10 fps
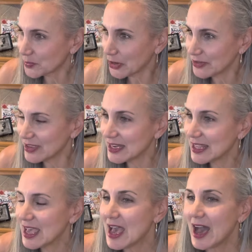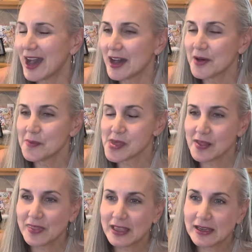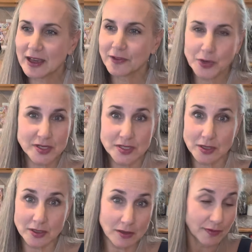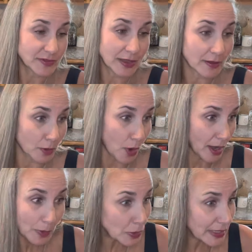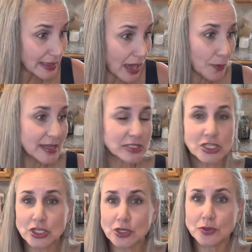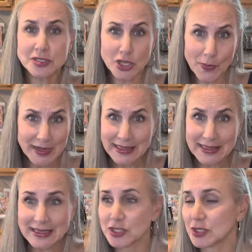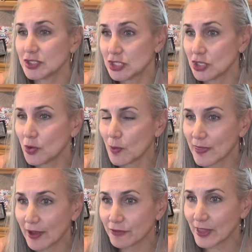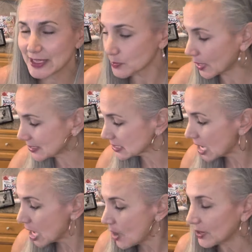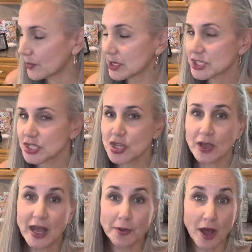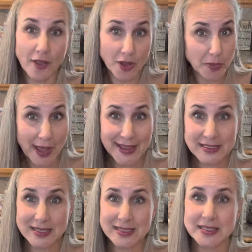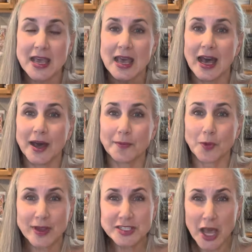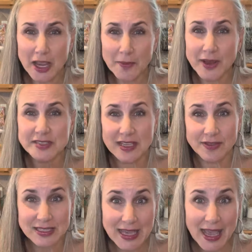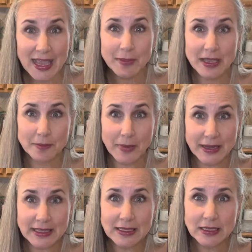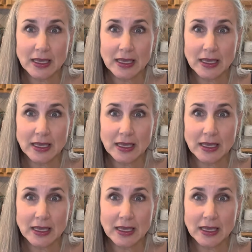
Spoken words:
part of it. And then of course you could have done the guacamole that way too. So many things you can do with that Flex Plus. But I want to show you a couple other appliances. When we talk about saving time and money,